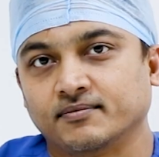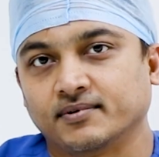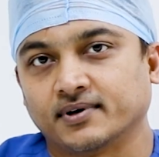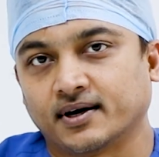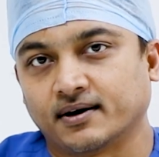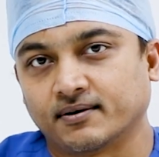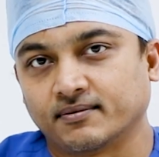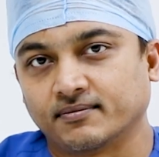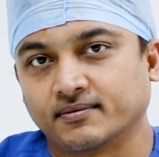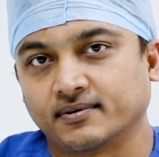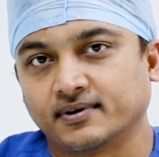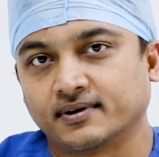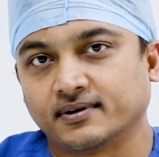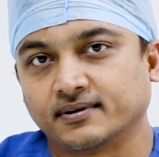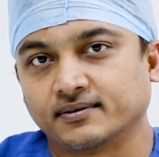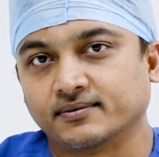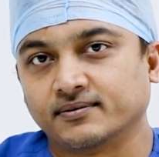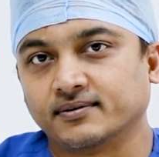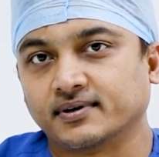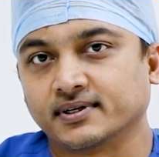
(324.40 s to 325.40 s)
we have
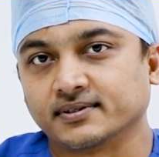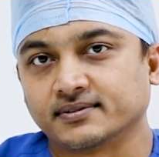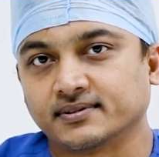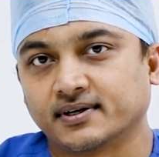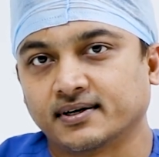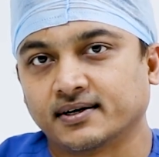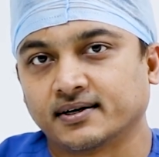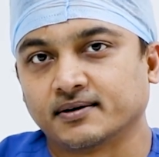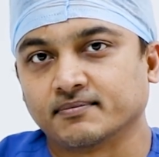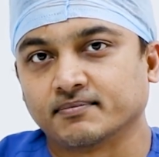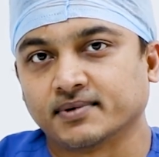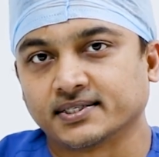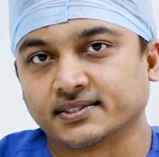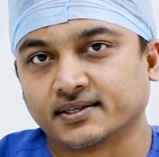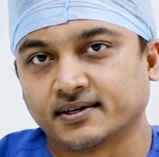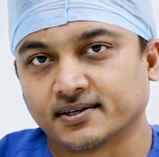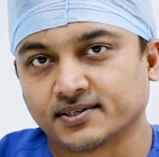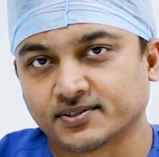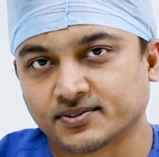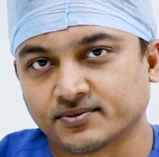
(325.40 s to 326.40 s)
a good result and
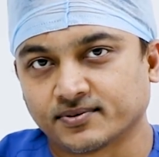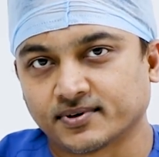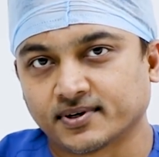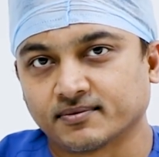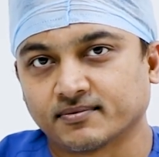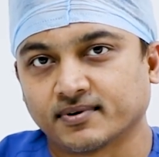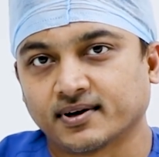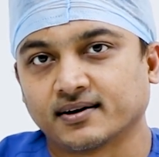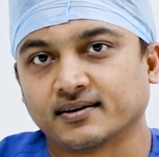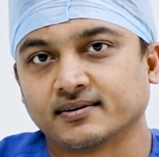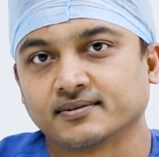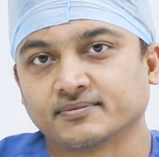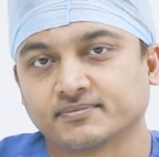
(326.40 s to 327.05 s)
patient is doing well.